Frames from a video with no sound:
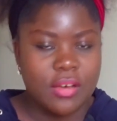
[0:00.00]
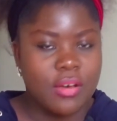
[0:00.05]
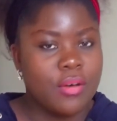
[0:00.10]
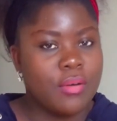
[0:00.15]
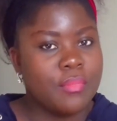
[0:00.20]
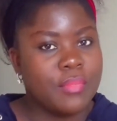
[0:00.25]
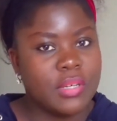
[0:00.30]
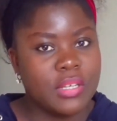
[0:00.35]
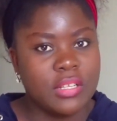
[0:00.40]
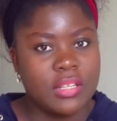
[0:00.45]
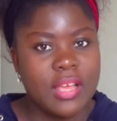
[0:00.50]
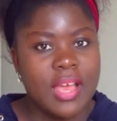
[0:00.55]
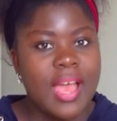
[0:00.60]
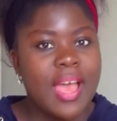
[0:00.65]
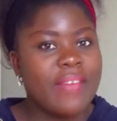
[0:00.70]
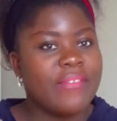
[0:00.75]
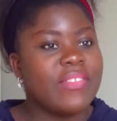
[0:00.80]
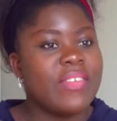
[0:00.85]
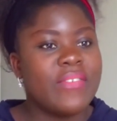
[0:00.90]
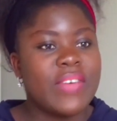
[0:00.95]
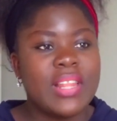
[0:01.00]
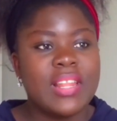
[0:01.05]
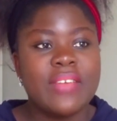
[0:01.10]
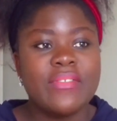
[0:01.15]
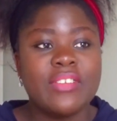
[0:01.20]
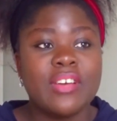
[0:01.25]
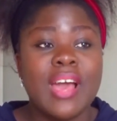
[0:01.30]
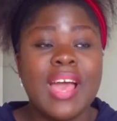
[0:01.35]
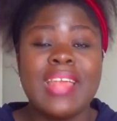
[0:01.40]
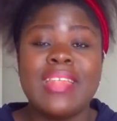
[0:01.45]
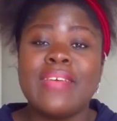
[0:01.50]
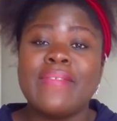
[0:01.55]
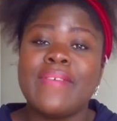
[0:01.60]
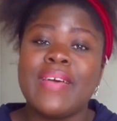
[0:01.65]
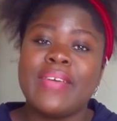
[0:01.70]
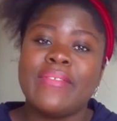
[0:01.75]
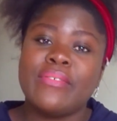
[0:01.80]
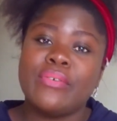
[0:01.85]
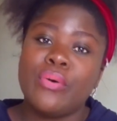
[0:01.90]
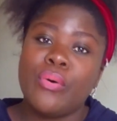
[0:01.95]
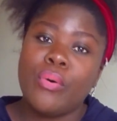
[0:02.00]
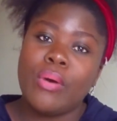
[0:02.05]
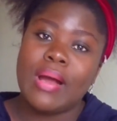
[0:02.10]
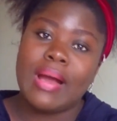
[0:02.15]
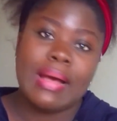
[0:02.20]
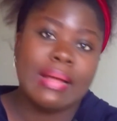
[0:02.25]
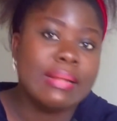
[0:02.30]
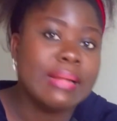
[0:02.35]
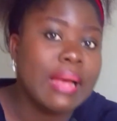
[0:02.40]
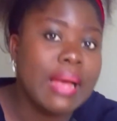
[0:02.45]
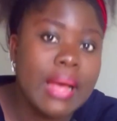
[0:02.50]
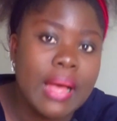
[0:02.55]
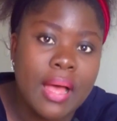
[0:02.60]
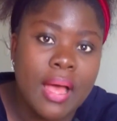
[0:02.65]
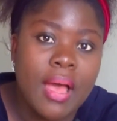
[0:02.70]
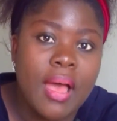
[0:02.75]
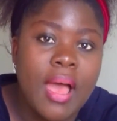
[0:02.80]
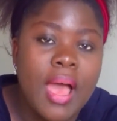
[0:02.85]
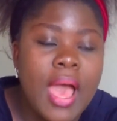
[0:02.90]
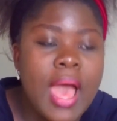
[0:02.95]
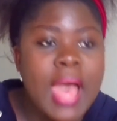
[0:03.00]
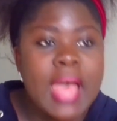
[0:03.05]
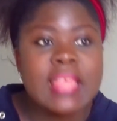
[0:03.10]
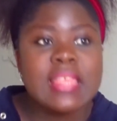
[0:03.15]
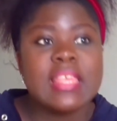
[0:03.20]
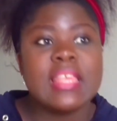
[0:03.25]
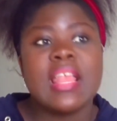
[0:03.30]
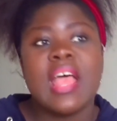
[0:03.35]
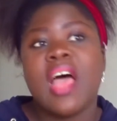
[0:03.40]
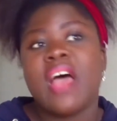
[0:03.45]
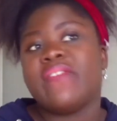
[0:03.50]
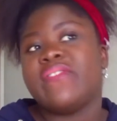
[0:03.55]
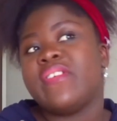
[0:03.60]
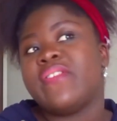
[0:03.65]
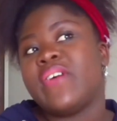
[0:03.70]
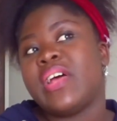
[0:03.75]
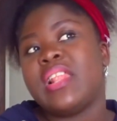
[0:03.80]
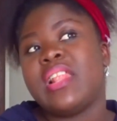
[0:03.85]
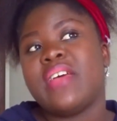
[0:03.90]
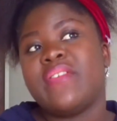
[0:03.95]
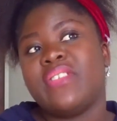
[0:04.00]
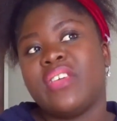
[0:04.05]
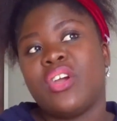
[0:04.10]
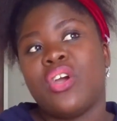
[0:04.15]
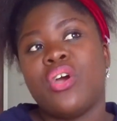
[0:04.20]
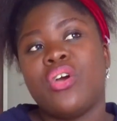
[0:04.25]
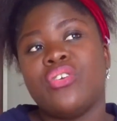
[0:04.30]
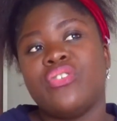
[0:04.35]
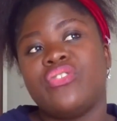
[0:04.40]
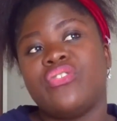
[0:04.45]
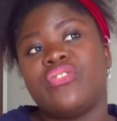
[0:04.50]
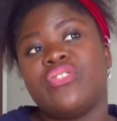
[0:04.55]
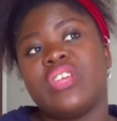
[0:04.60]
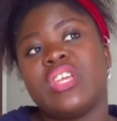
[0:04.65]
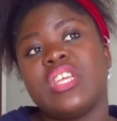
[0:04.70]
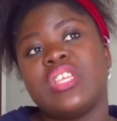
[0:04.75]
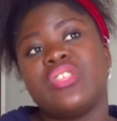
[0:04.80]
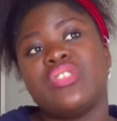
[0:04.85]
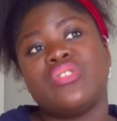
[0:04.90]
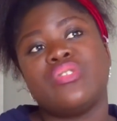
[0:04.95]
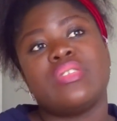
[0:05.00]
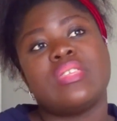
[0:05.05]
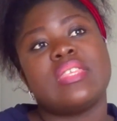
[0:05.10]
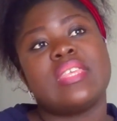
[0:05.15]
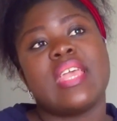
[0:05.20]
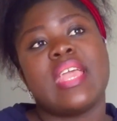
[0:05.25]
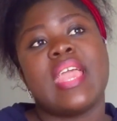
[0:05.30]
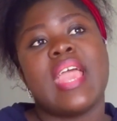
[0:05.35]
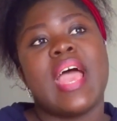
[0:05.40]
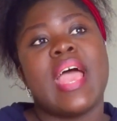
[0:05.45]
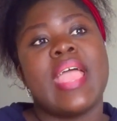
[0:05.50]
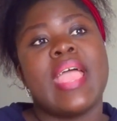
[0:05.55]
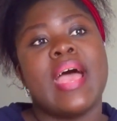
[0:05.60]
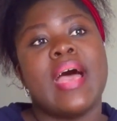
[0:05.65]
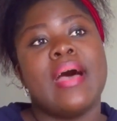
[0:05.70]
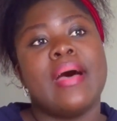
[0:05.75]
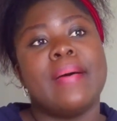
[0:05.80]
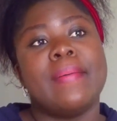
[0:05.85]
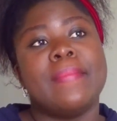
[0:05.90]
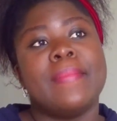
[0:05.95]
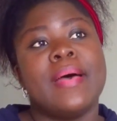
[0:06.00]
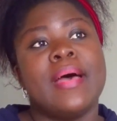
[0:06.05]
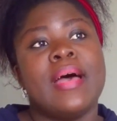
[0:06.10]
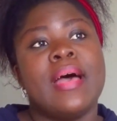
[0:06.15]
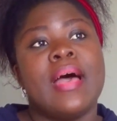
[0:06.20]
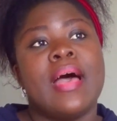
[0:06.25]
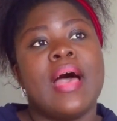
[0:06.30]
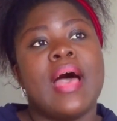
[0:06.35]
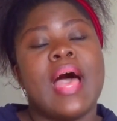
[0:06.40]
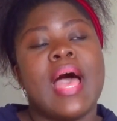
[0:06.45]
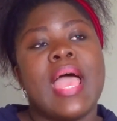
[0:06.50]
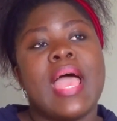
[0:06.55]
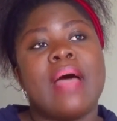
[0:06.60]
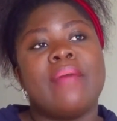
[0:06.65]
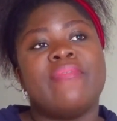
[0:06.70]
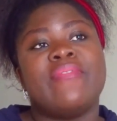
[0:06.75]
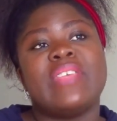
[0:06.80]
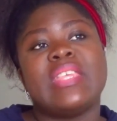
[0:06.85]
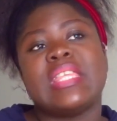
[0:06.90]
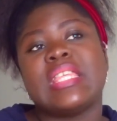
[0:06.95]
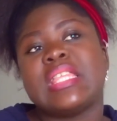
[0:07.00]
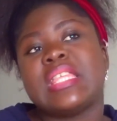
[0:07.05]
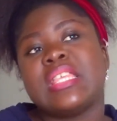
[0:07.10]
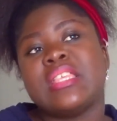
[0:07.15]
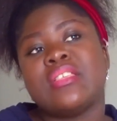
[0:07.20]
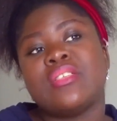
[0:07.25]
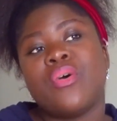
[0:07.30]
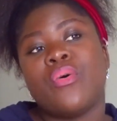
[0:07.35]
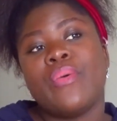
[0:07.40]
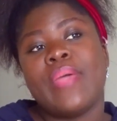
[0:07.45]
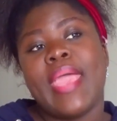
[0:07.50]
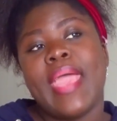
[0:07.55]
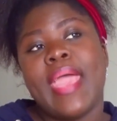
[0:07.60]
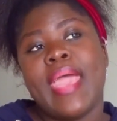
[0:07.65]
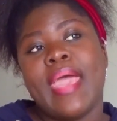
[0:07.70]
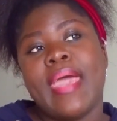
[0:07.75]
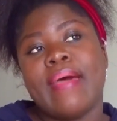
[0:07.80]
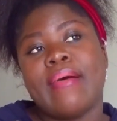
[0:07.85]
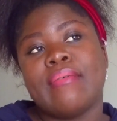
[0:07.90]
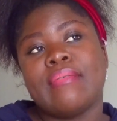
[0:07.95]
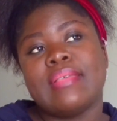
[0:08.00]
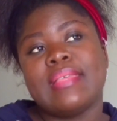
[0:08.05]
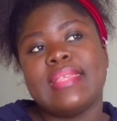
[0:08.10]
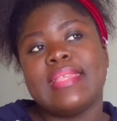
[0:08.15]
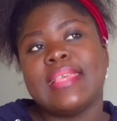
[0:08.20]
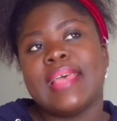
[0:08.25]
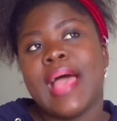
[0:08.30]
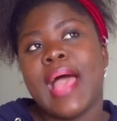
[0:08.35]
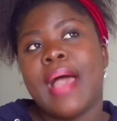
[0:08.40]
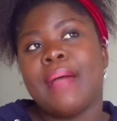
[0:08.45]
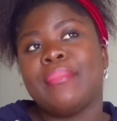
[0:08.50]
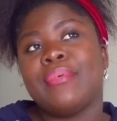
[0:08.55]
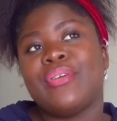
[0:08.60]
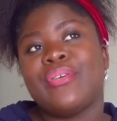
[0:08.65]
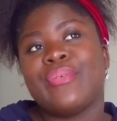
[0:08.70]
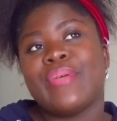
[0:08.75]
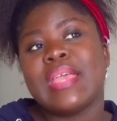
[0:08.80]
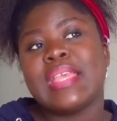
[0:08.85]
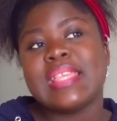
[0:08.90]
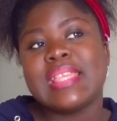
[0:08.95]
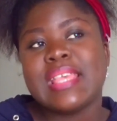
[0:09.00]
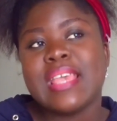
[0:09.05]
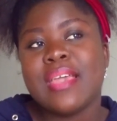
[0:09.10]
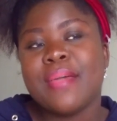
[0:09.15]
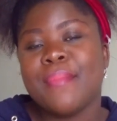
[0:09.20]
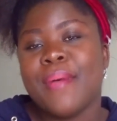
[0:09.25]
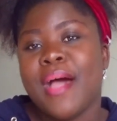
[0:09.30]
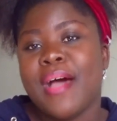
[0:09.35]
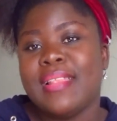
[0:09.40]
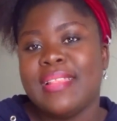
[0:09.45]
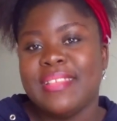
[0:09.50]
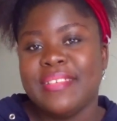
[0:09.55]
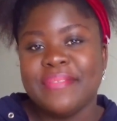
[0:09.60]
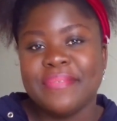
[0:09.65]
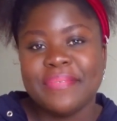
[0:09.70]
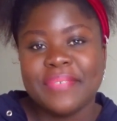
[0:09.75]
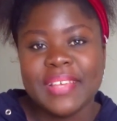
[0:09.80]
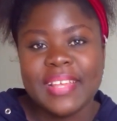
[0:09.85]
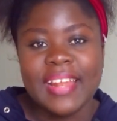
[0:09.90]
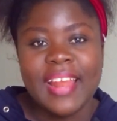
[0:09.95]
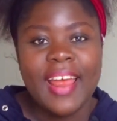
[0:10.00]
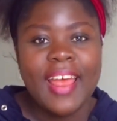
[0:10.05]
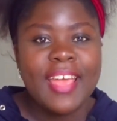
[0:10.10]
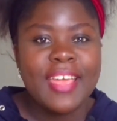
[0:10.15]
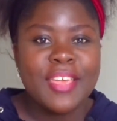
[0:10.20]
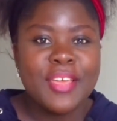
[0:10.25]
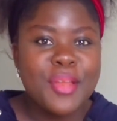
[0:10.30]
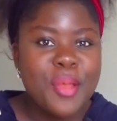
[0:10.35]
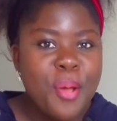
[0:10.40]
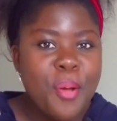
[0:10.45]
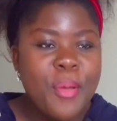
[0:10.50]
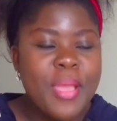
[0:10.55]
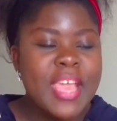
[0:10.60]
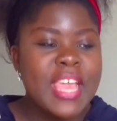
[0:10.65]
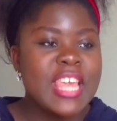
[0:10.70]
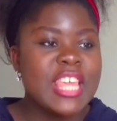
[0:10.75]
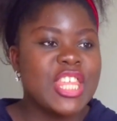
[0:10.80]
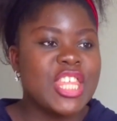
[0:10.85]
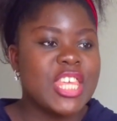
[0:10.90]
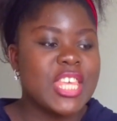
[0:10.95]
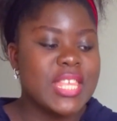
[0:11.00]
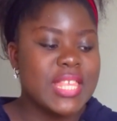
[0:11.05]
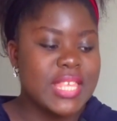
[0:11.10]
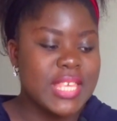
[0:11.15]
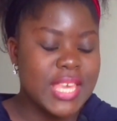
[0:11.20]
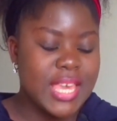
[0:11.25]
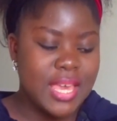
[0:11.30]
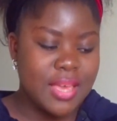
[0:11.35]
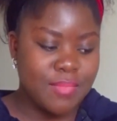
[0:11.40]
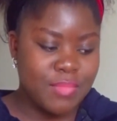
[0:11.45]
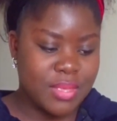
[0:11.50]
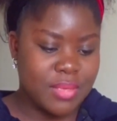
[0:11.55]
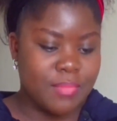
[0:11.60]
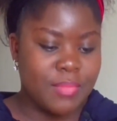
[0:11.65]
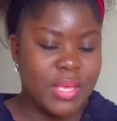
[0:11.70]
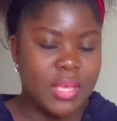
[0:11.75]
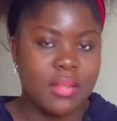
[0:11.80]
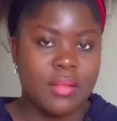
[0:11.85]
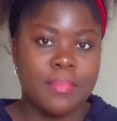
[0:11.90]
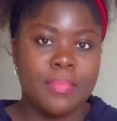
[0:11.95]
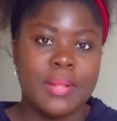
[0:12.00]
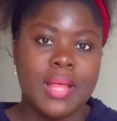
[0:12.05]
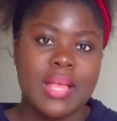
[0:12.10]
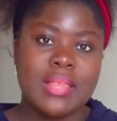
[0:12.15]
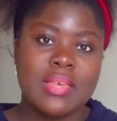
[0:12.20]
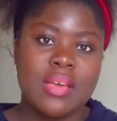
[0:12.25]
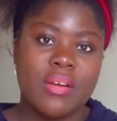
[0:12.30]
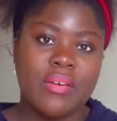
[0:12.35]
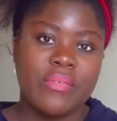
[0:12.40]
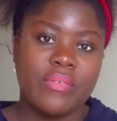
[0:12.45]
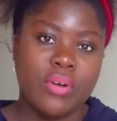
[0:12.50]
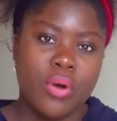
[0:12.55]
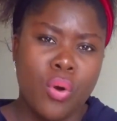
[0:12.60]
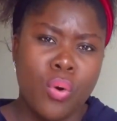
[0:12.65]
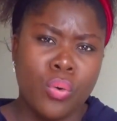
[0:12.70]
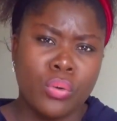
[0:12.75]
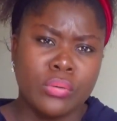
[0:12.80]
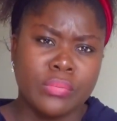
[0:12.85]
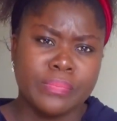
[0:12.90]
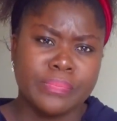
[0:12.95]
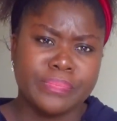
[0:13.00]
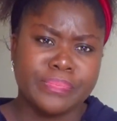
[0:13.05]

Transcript: Come on. I never even go Ghana. As in, I've never left the country to say I am visiting somewhere else. I'm crazy about leaving. It just came to me on a platter of gold.